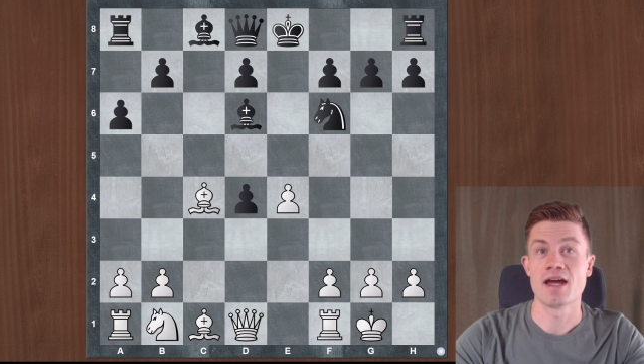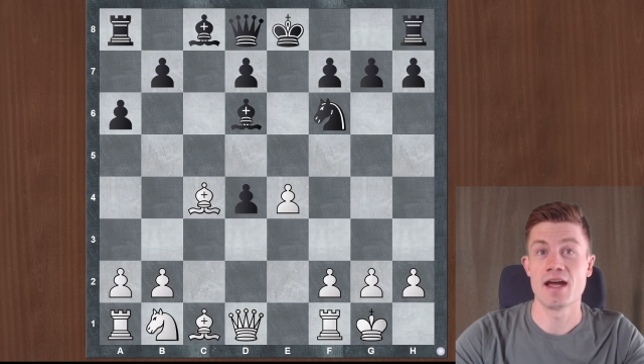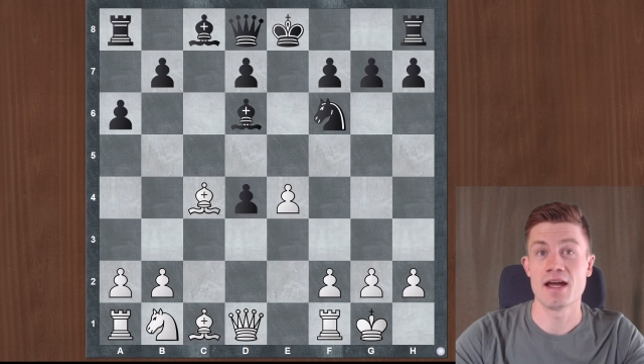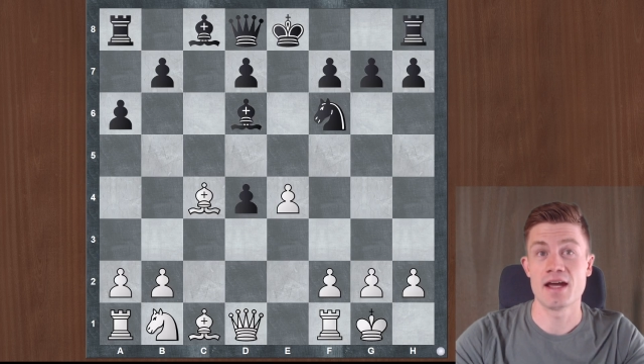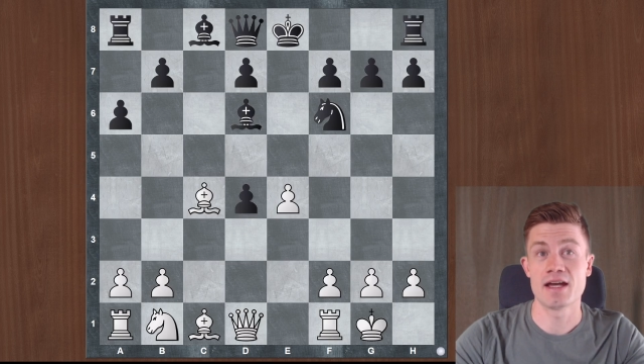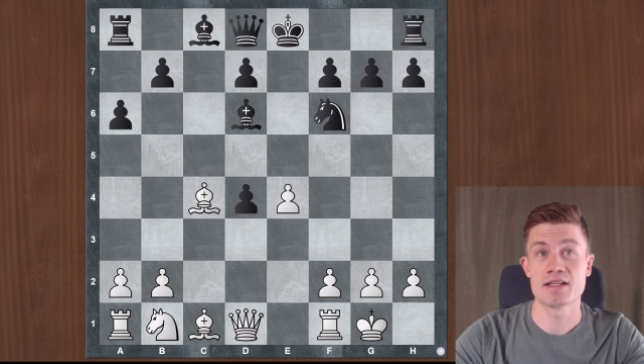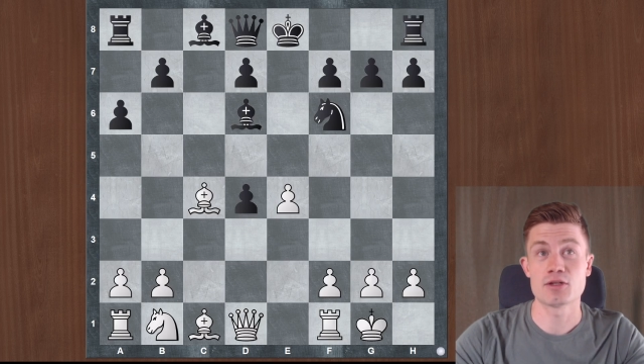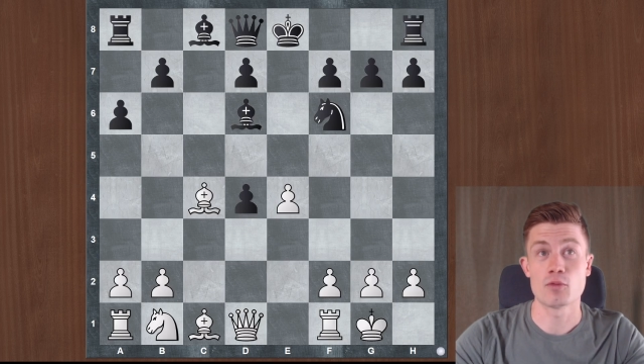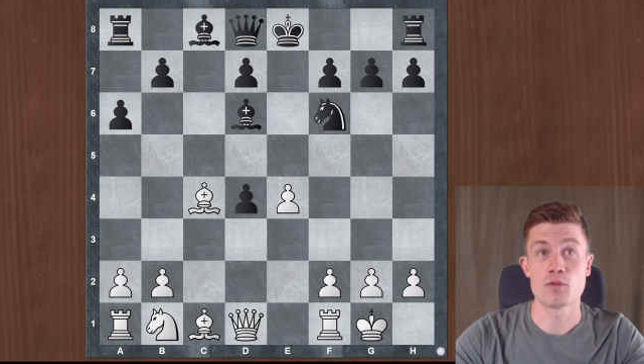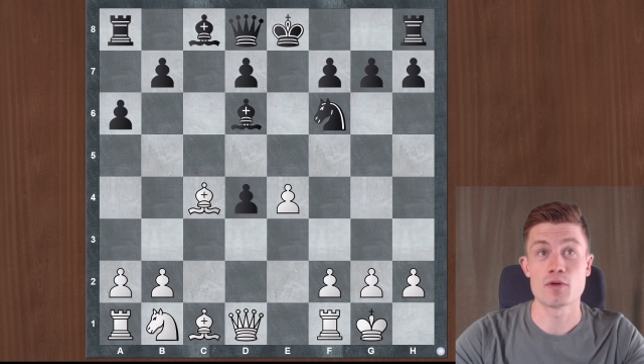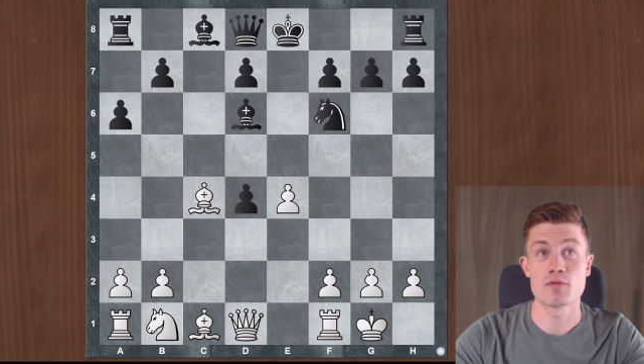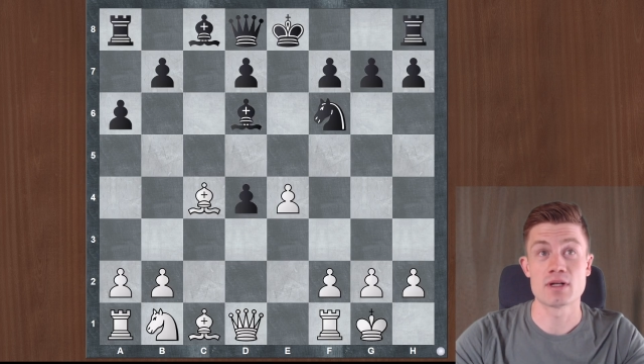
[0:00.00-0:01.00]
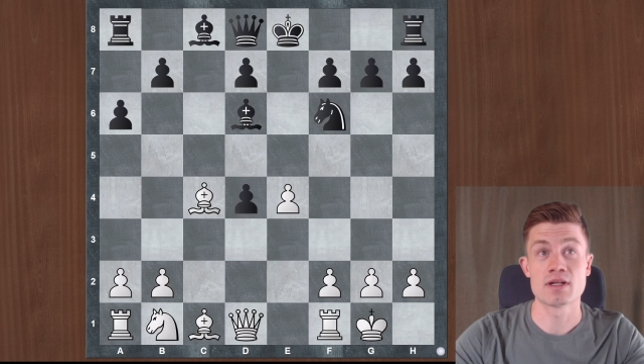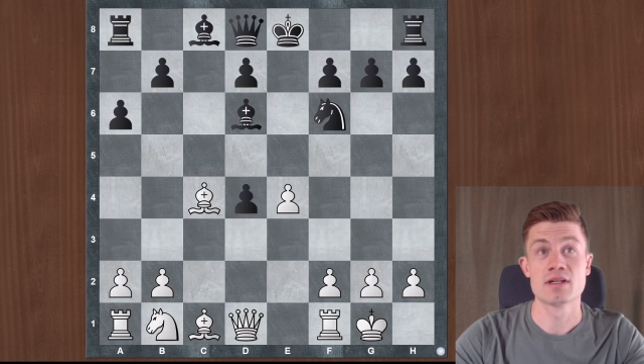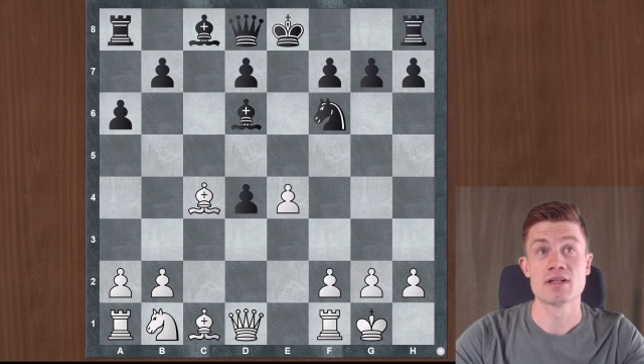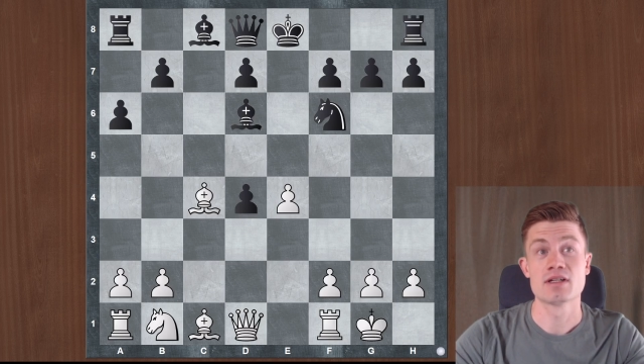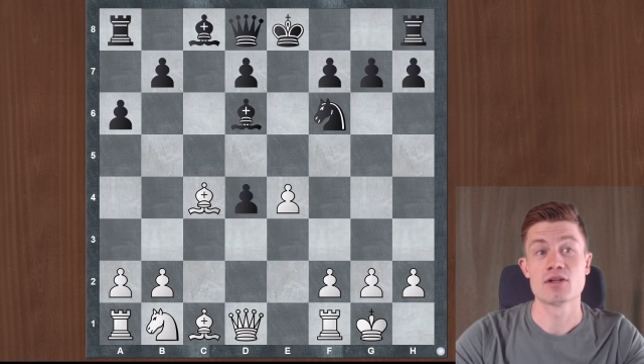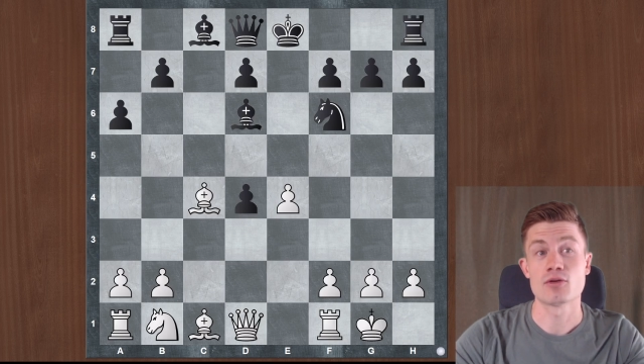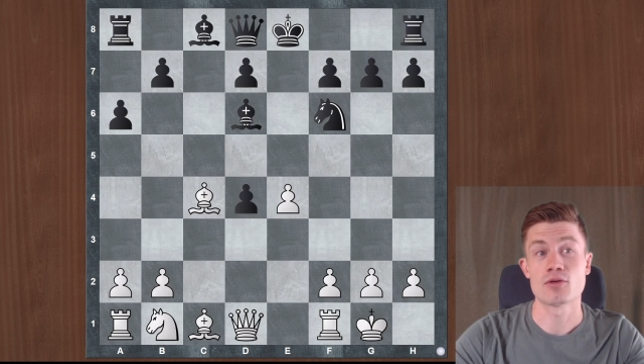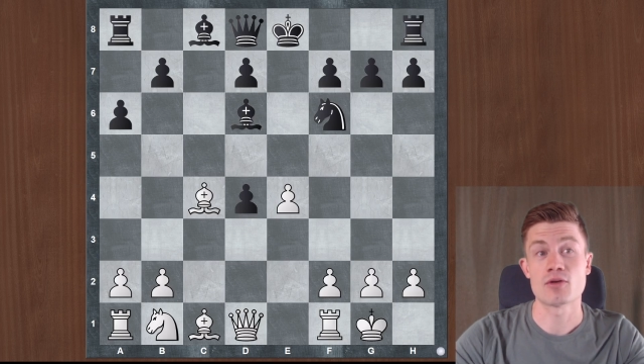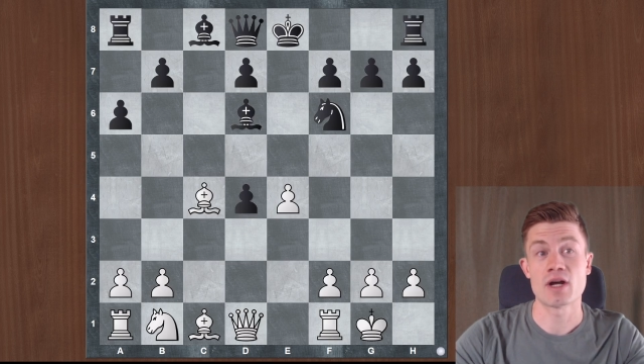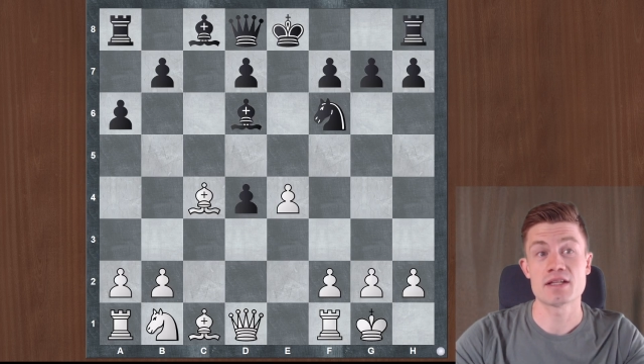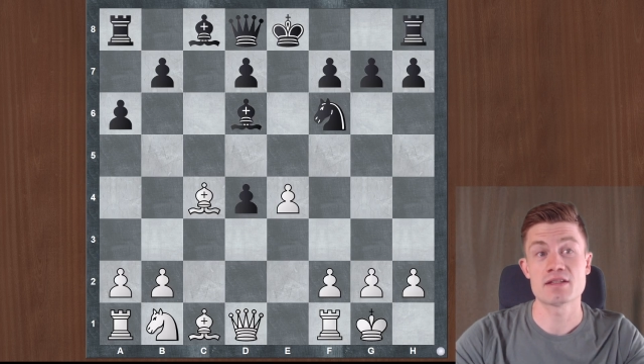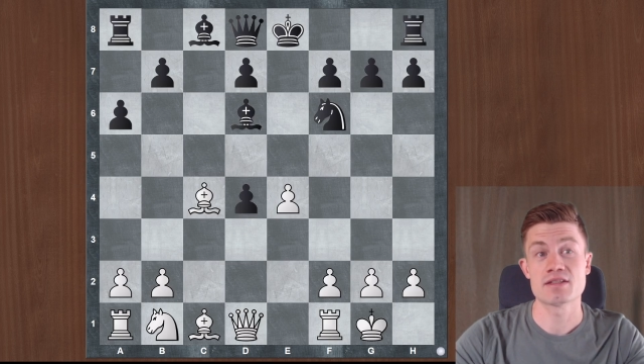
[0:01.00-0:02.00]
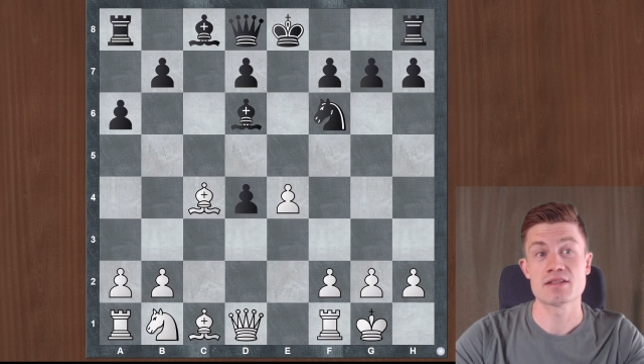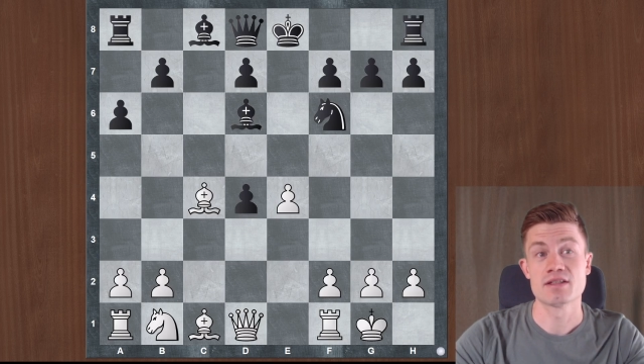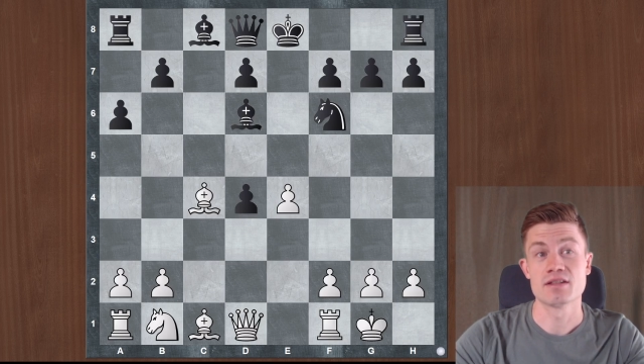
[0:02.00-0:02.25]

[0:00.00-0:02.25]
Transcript: And we will right